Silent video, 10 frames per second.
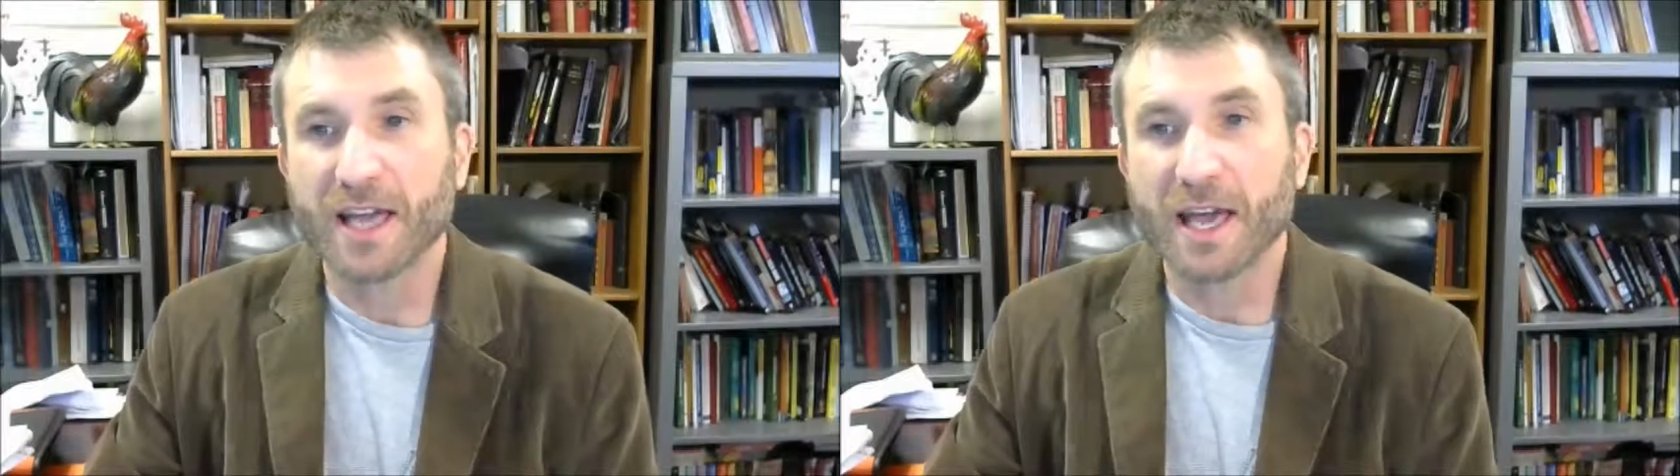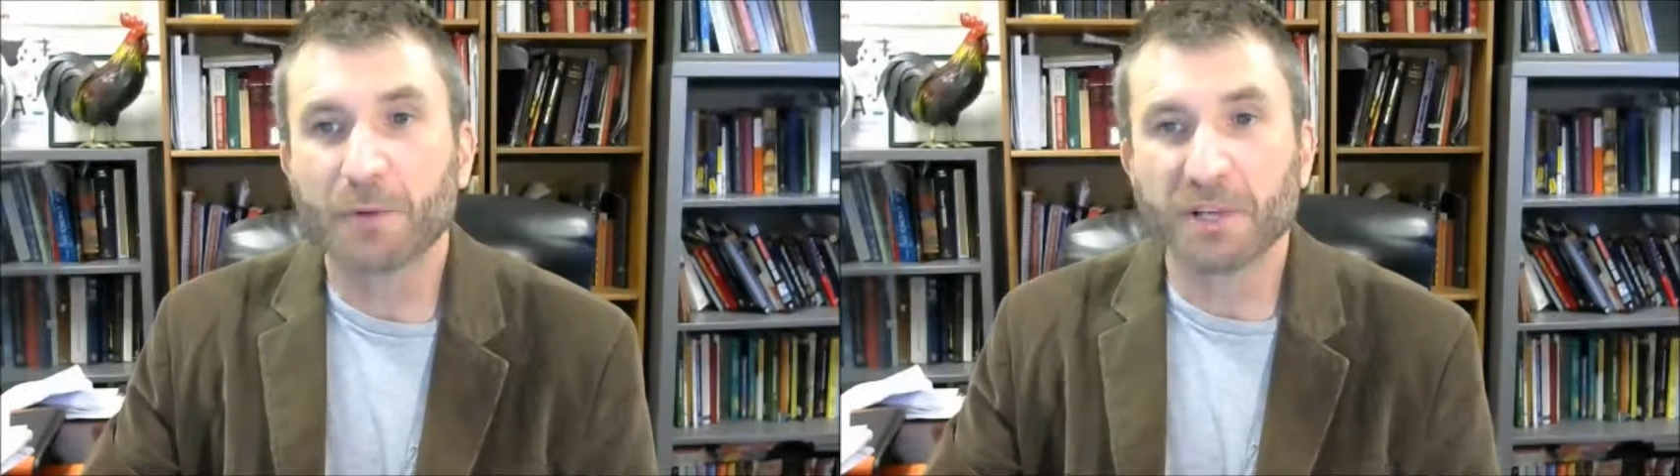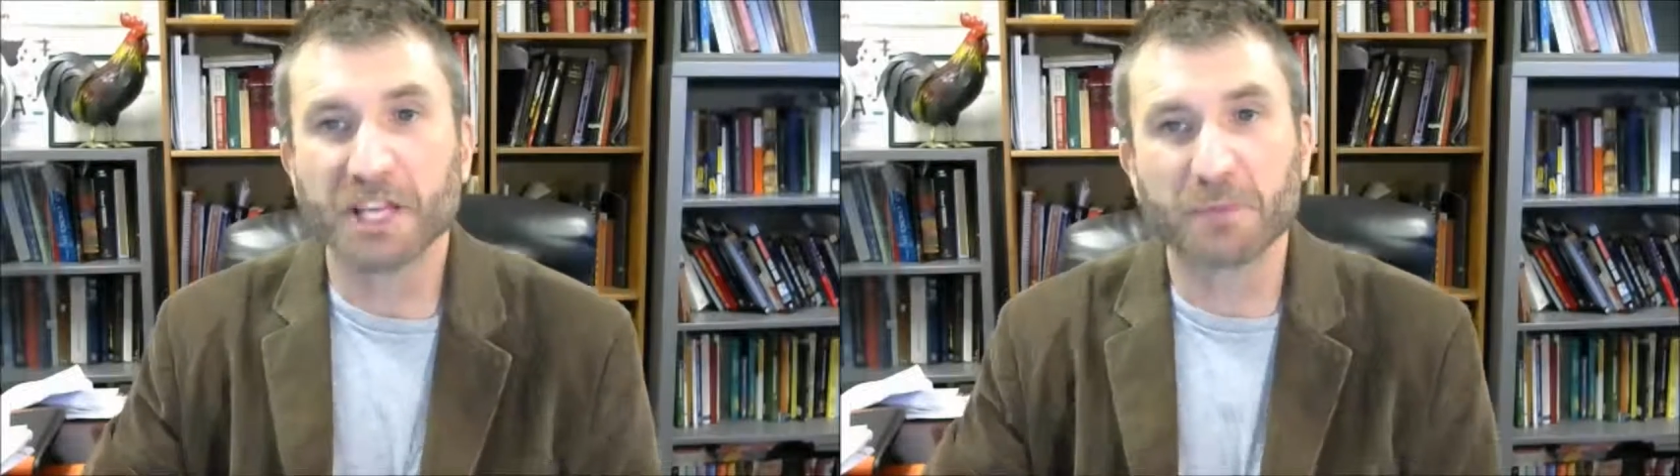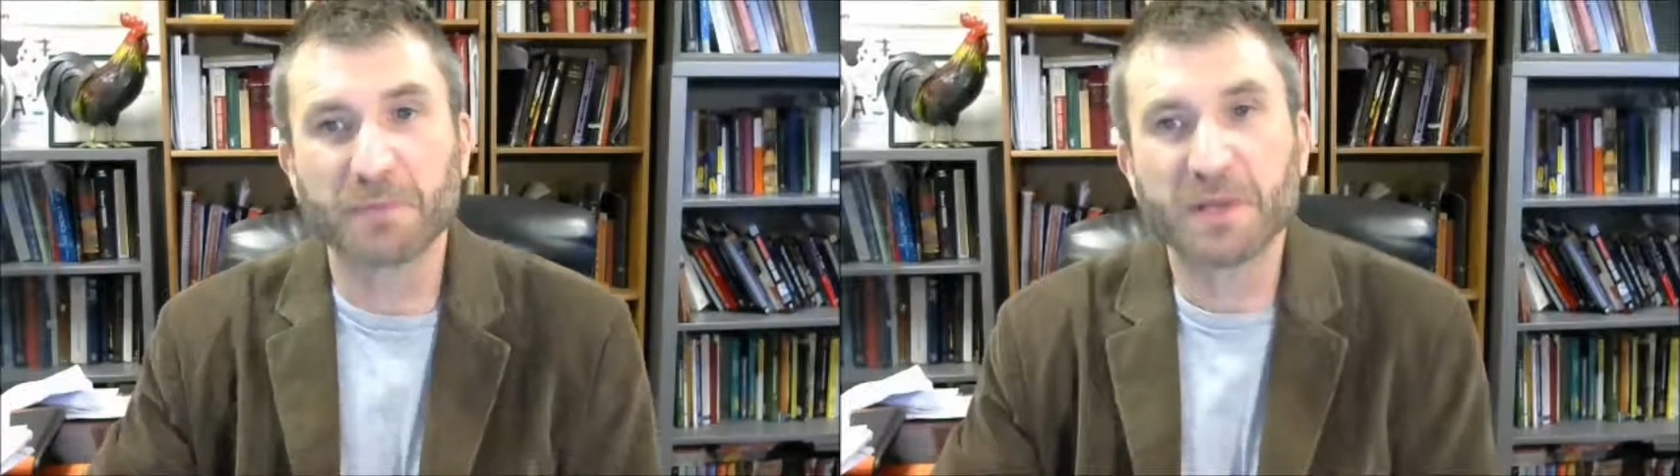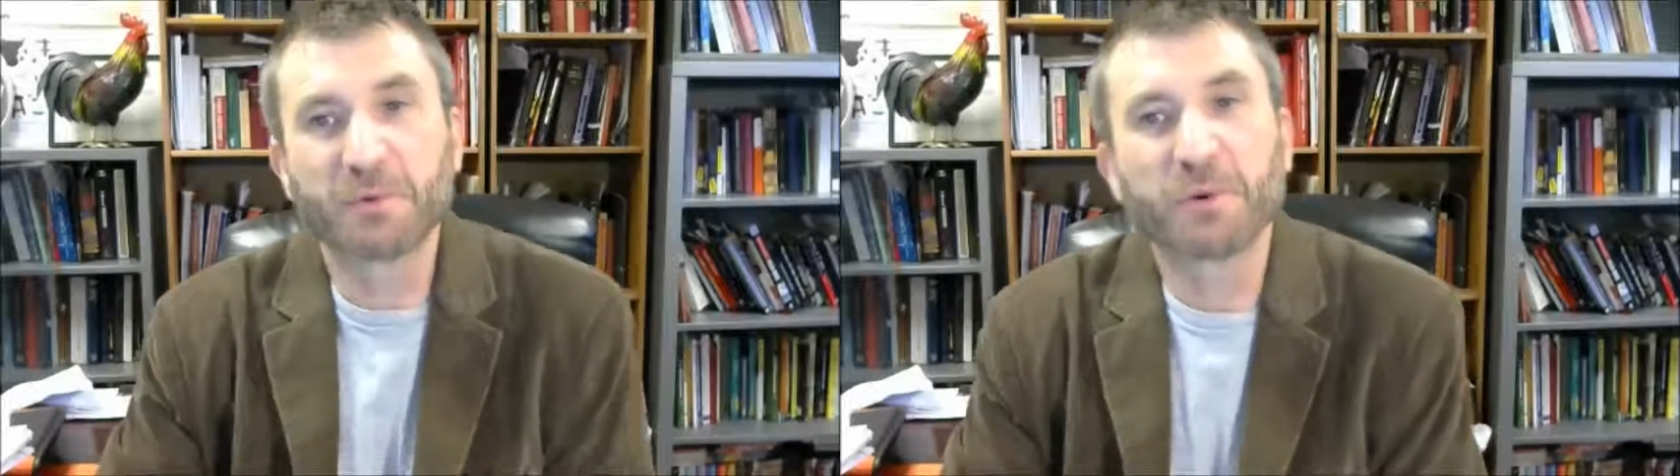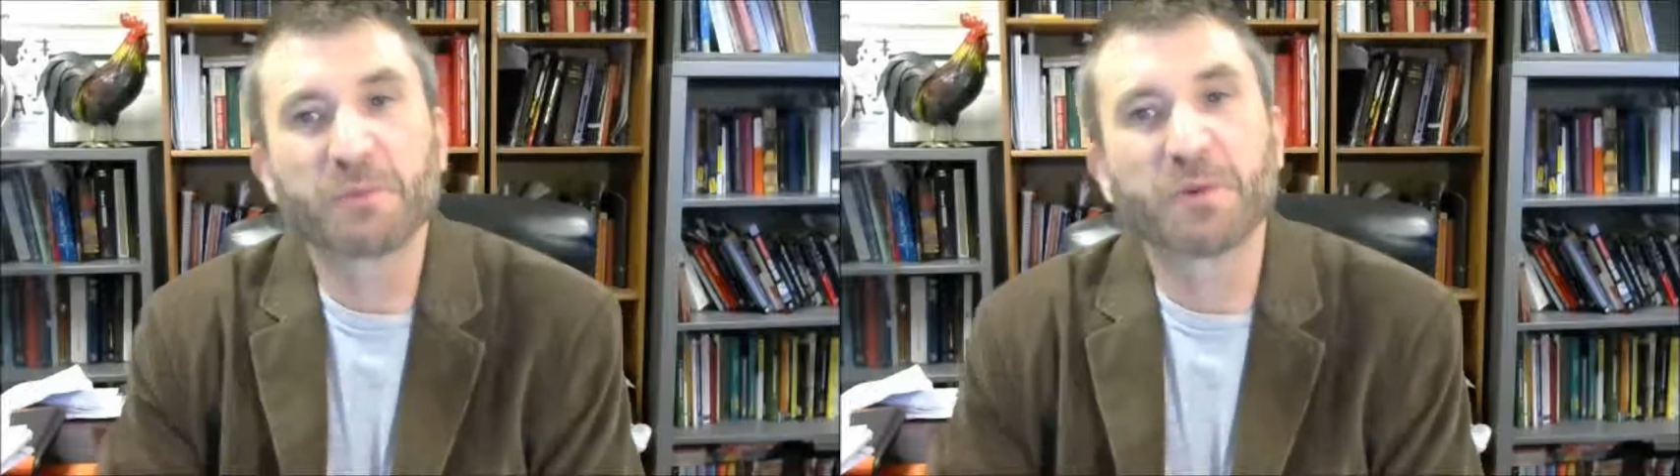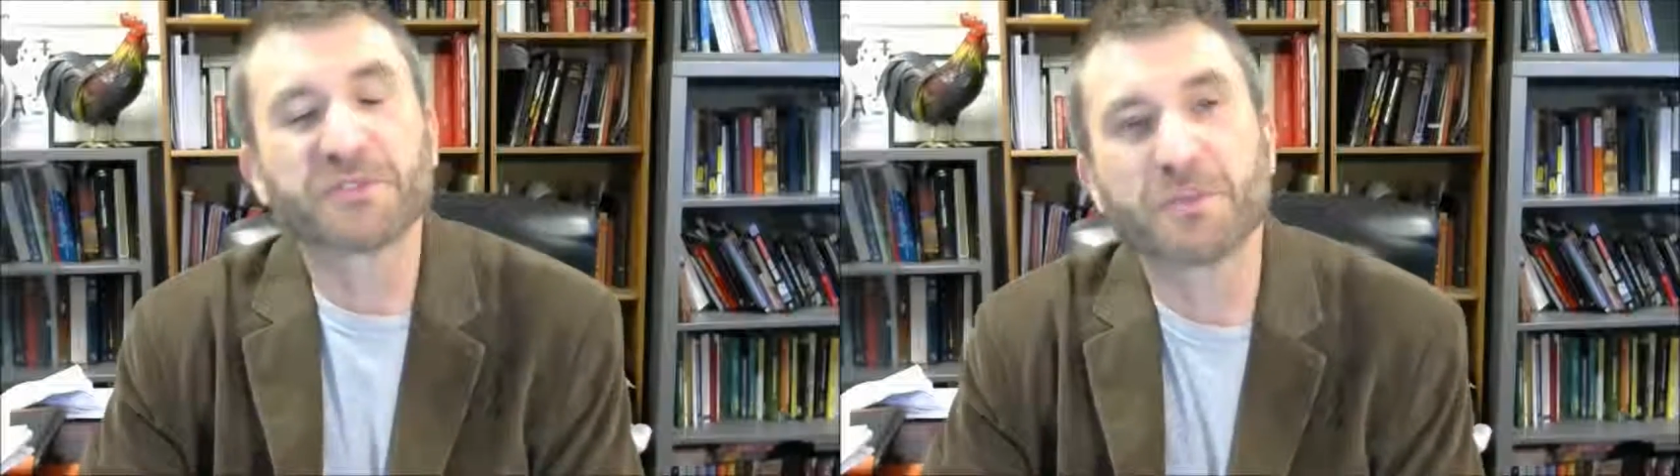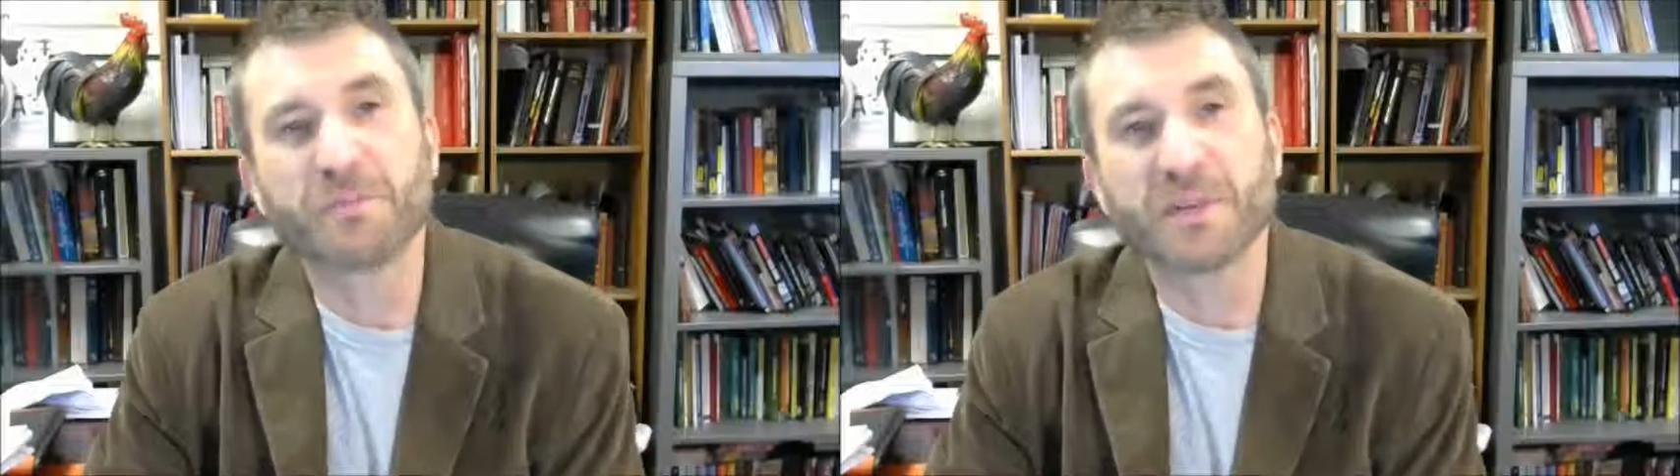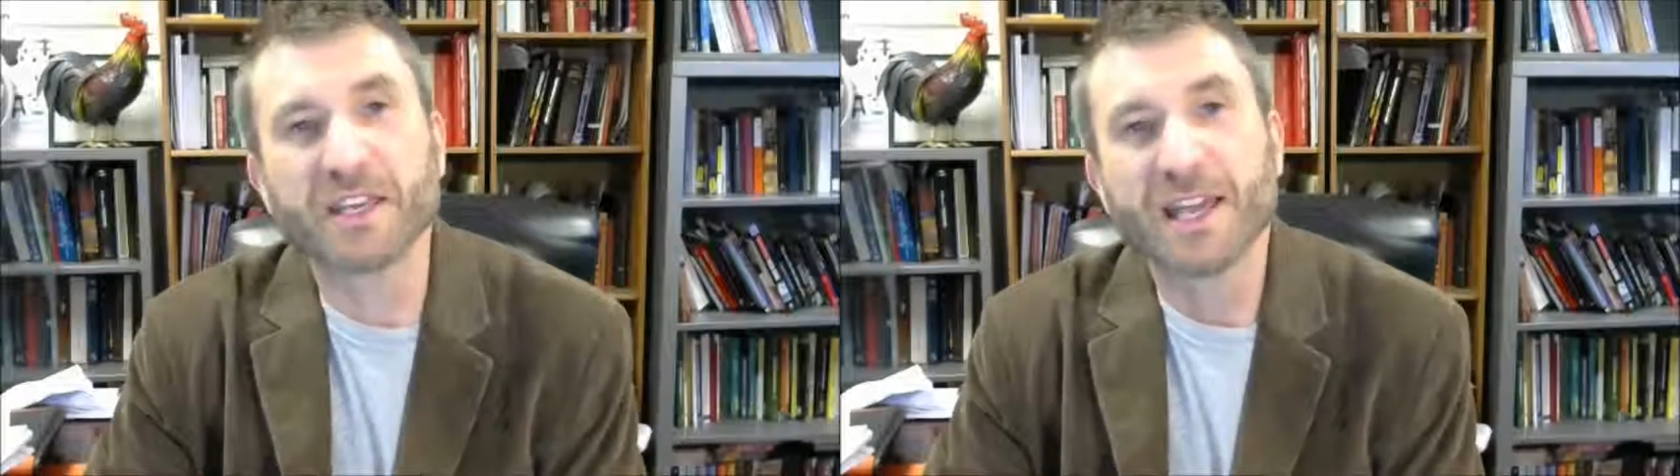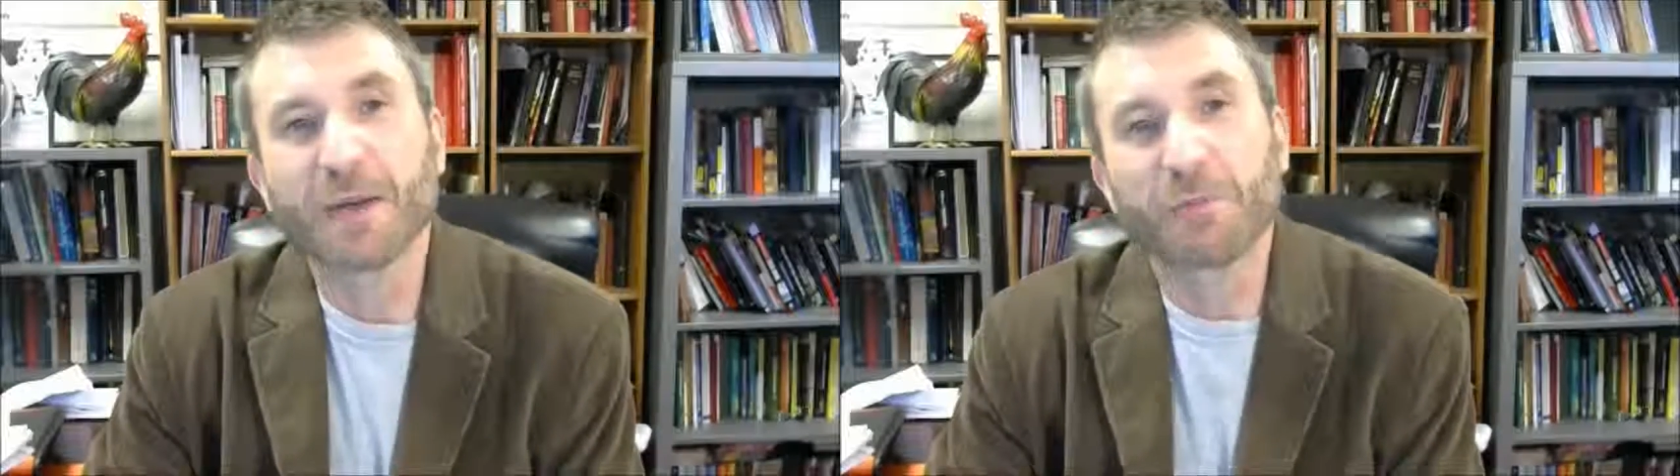and what kind of people we want to be,